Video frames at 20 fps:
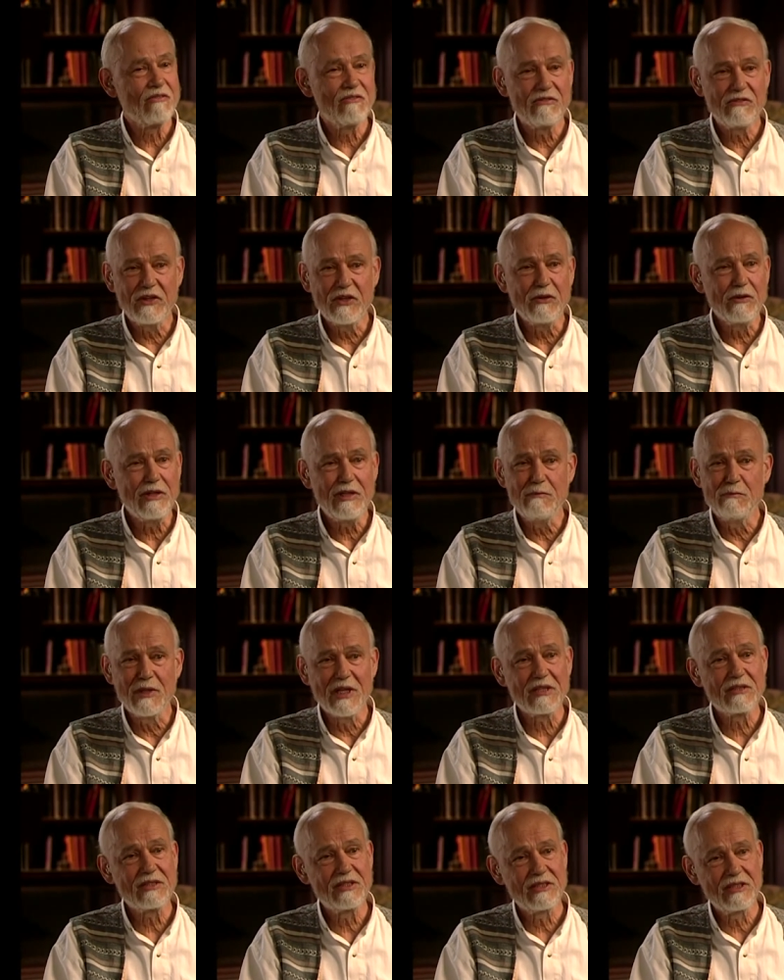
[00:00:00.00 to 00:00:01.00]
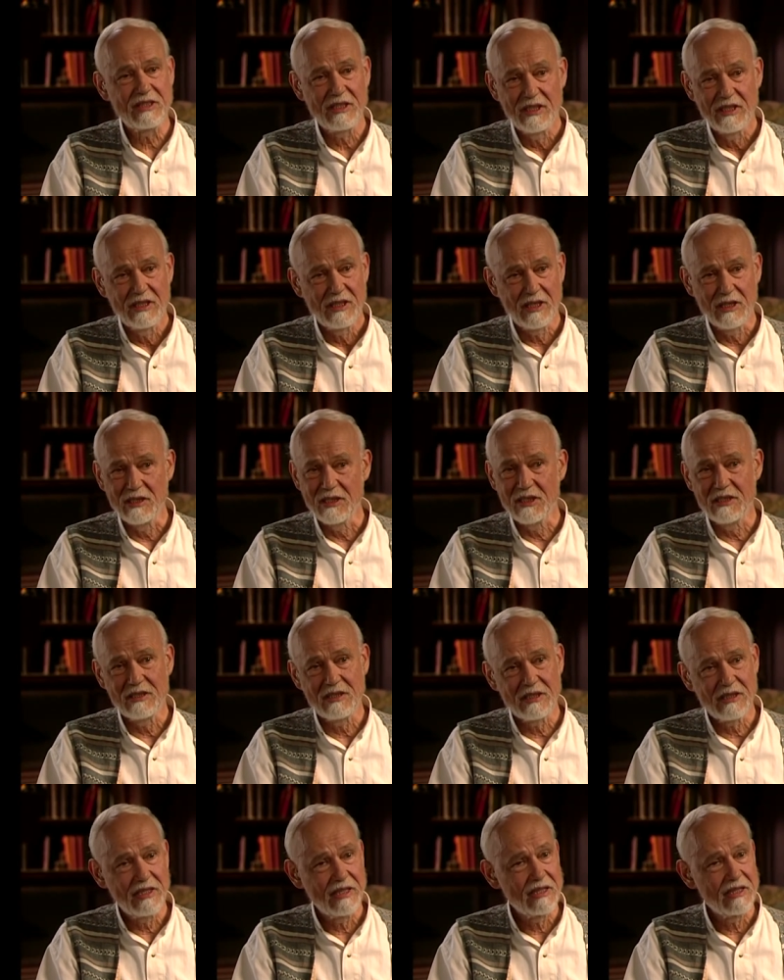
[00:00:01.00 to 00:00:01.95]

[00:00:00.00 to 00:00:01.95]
very much uh,